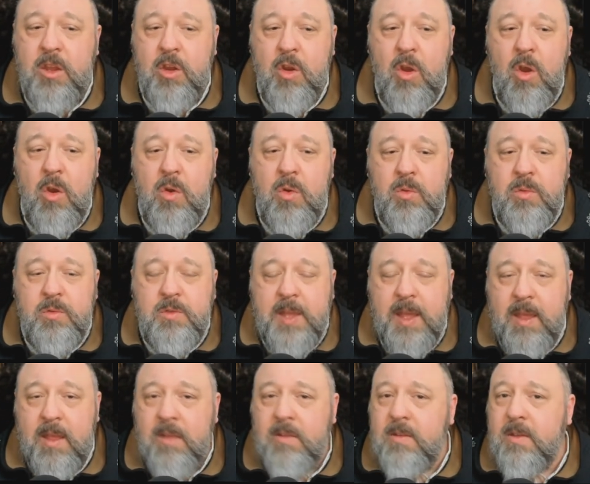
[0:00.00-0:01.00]
your own
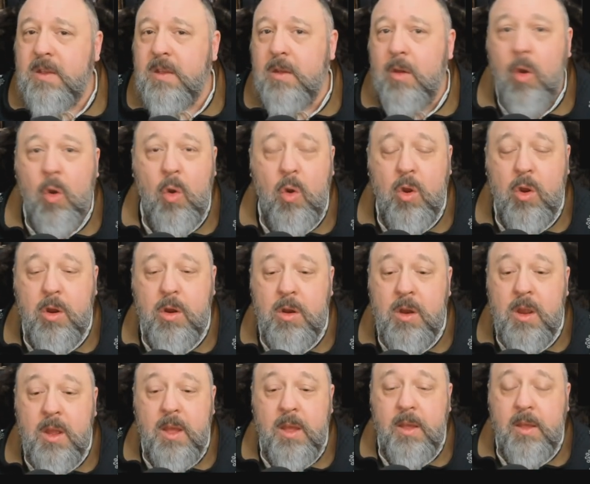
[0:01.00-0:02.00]
tent or